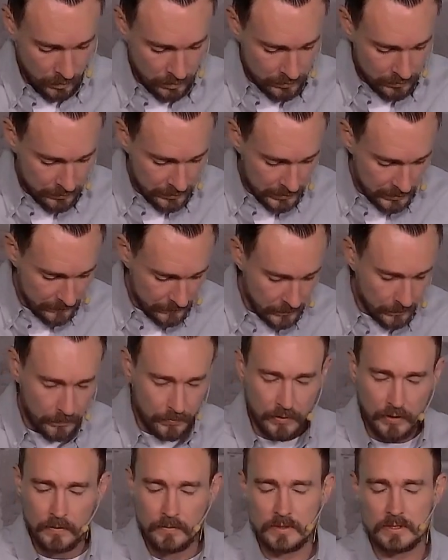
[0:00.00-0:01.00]
wondering if the
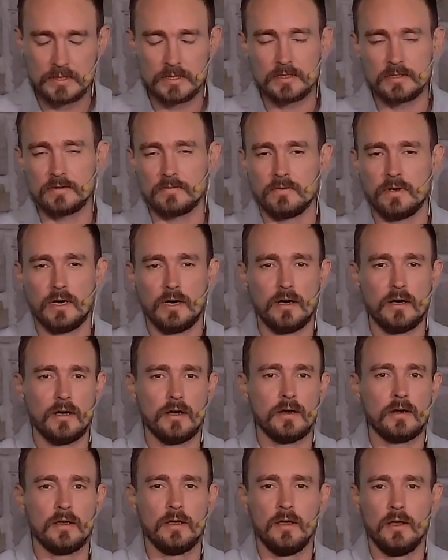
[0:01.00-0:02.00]
promises of
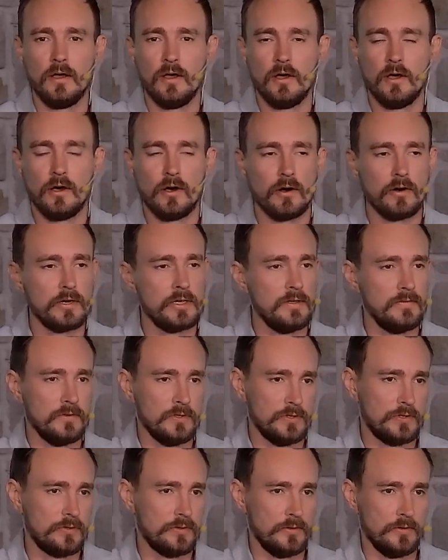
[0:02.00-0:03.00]
God are
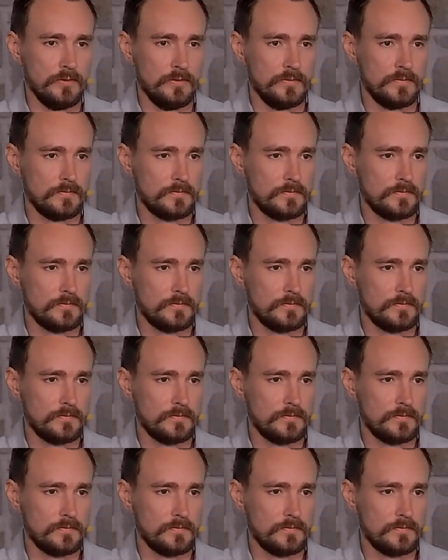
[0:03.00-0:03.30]
even true?